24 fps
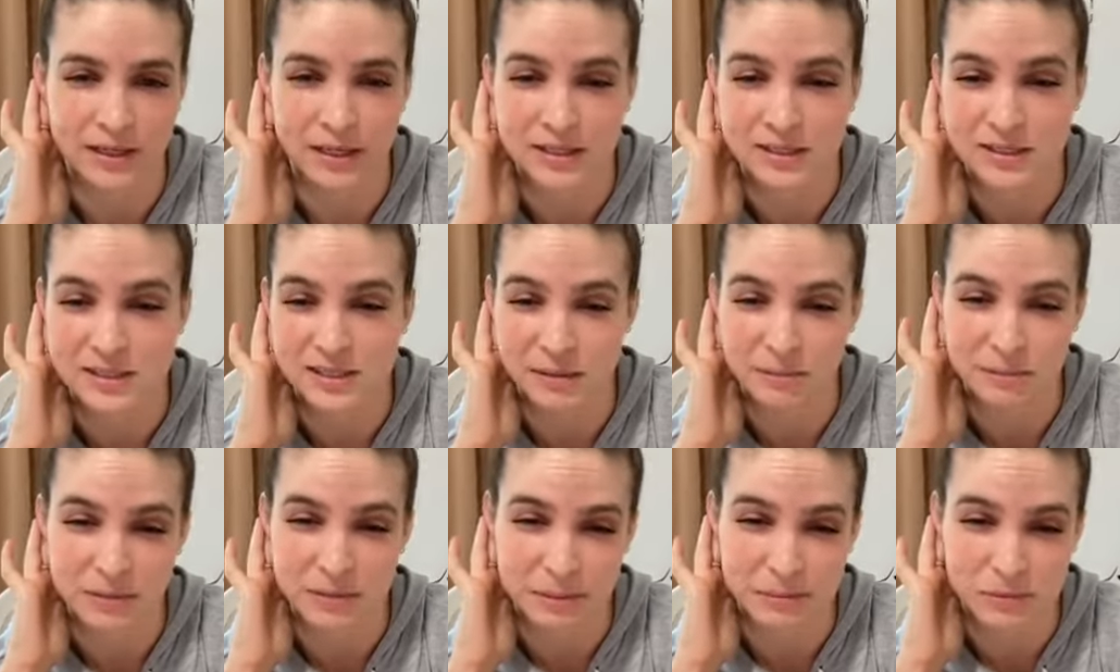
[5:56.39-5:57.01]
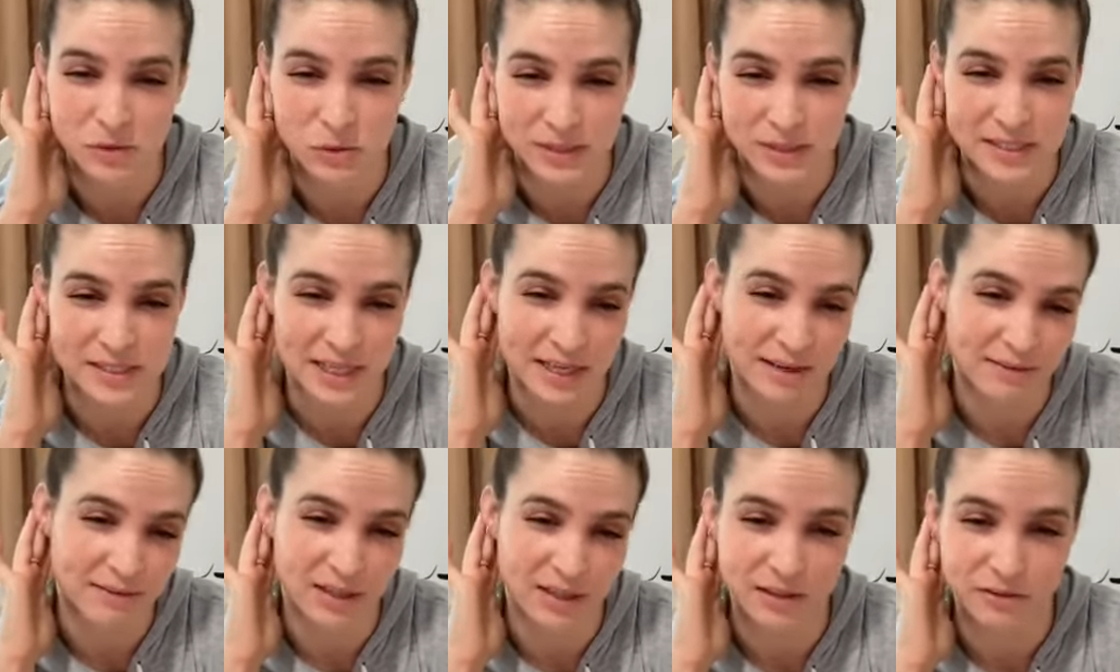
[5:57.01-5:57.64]
And sometimes we
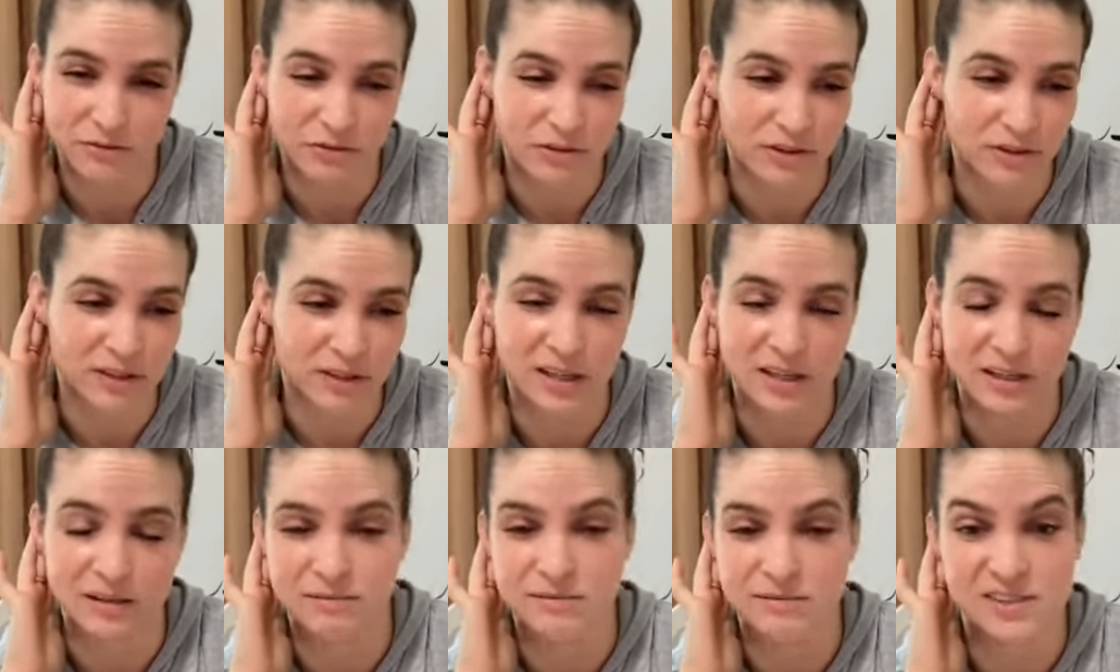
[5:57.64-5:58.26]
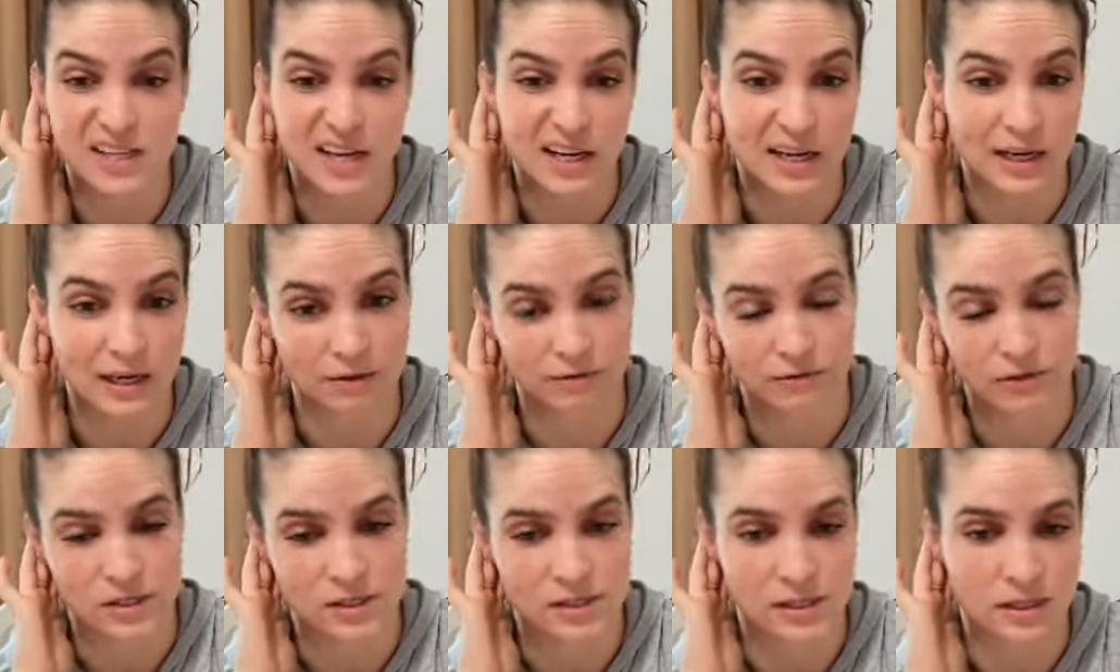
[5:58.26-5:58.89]
save it for the second
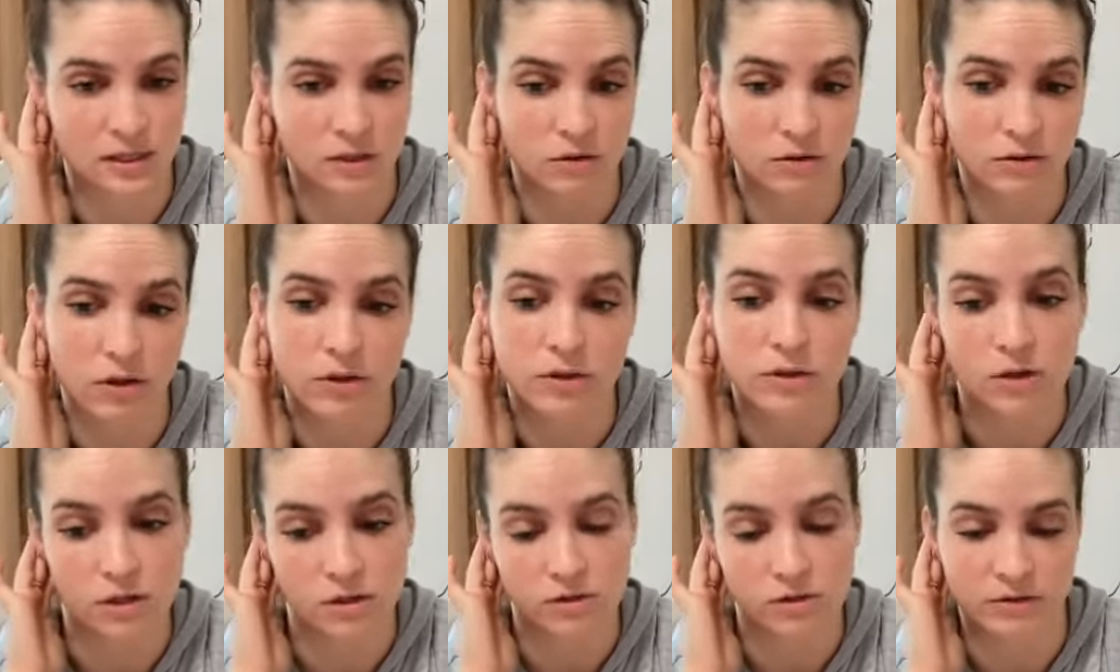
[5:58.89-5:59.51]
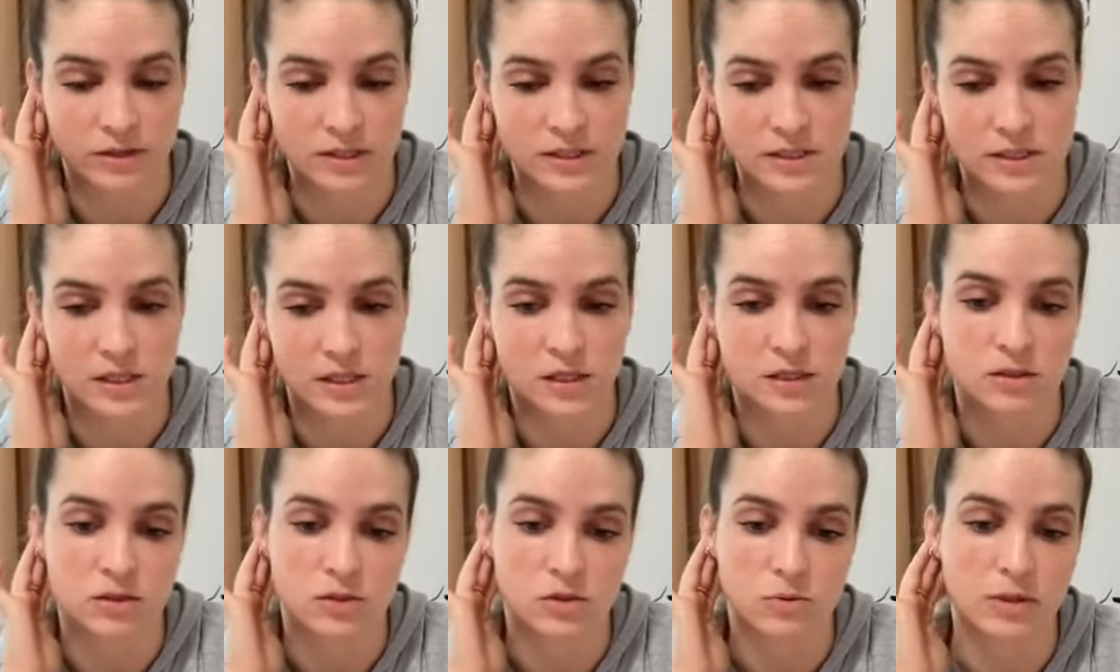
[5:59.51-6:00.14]
visit or the third
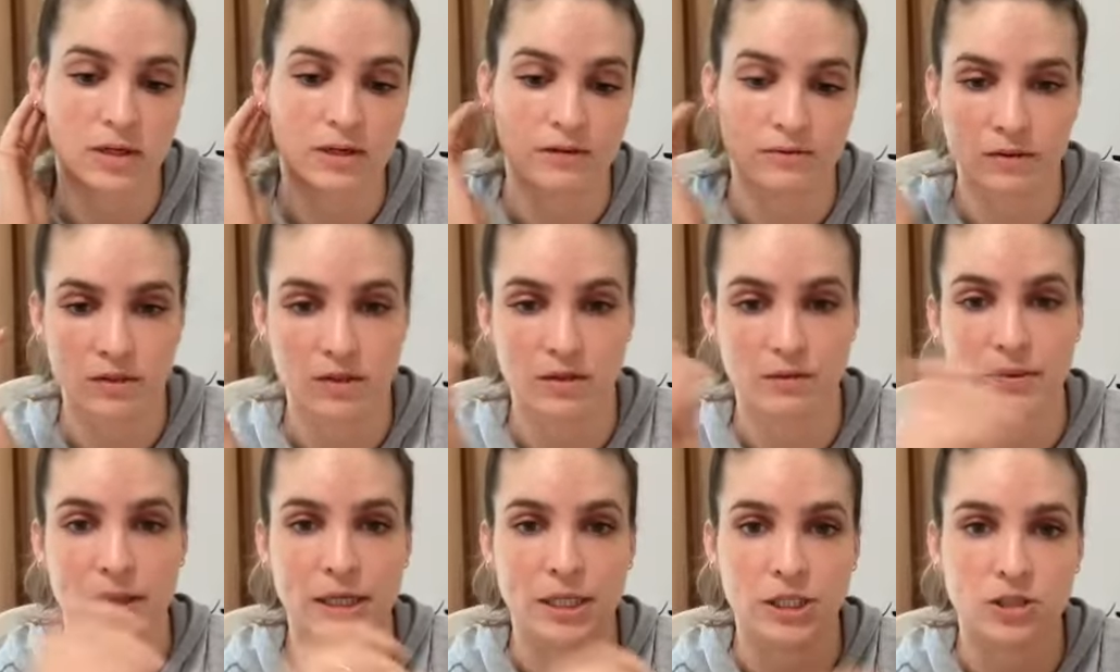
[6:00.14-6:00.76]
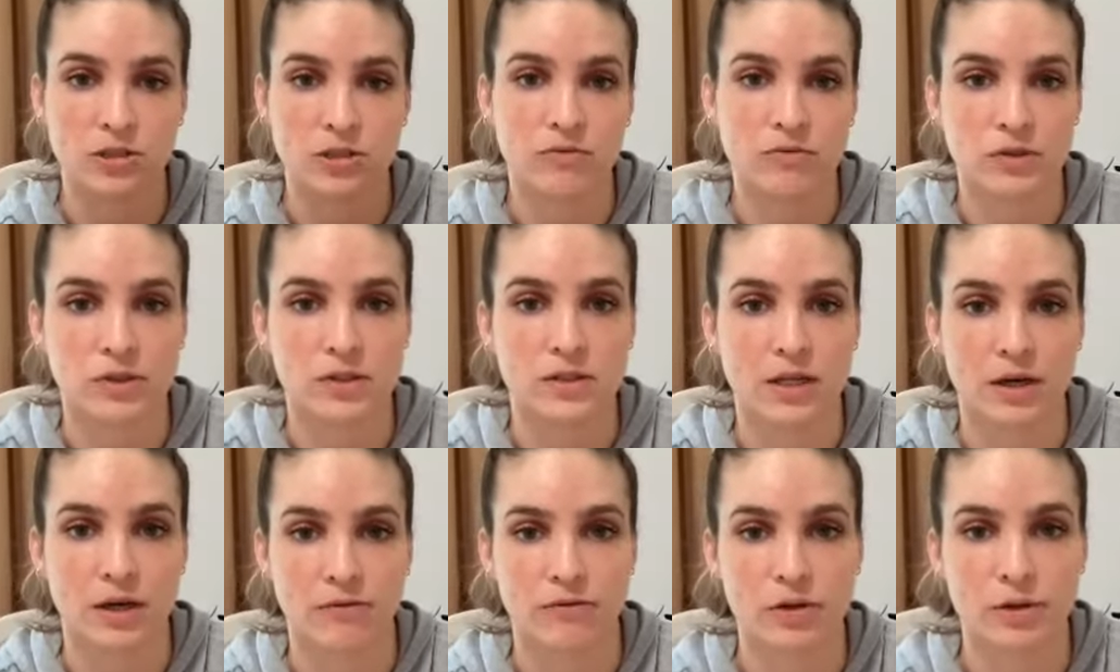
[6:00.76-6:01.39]
visit, just whatever the patient feels
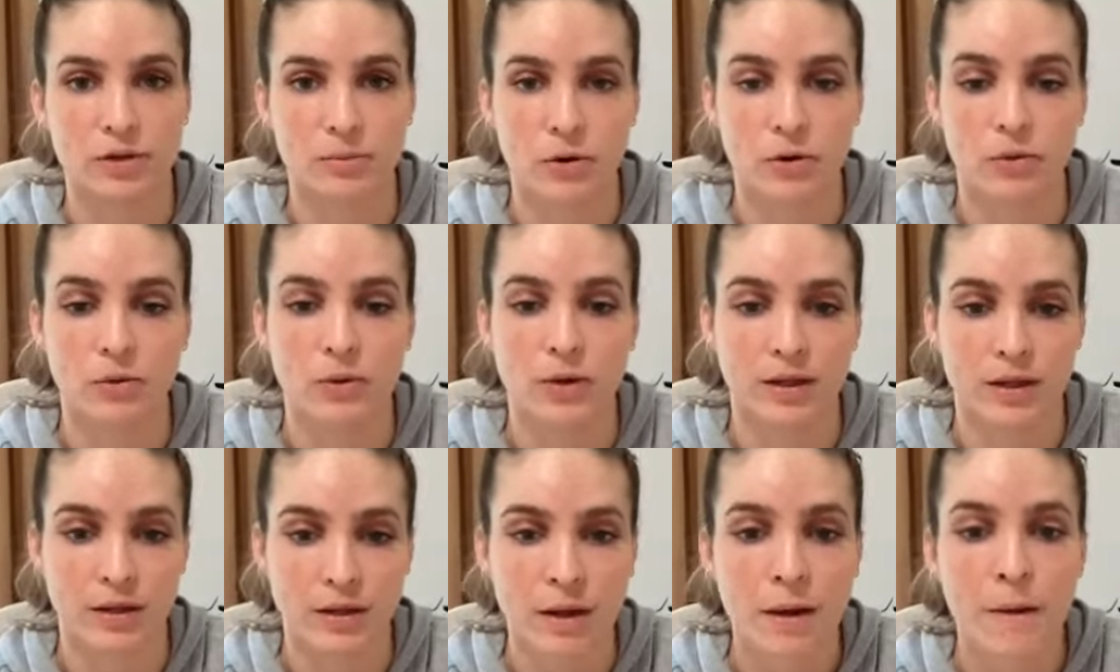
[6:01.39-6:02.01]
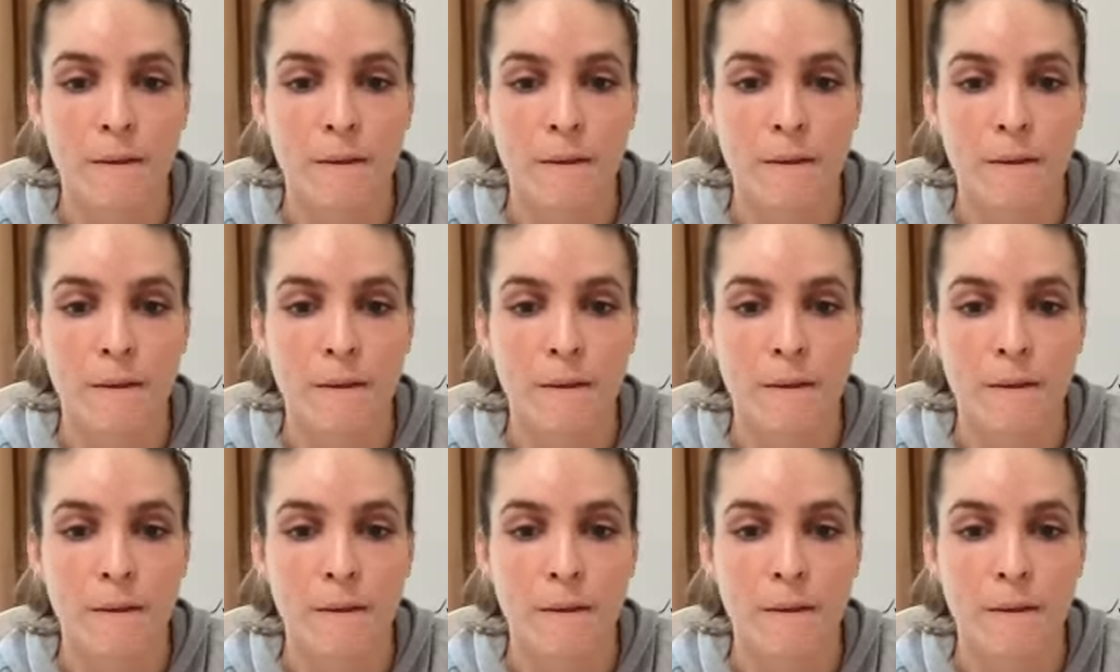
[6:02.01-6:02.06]
comfortable with.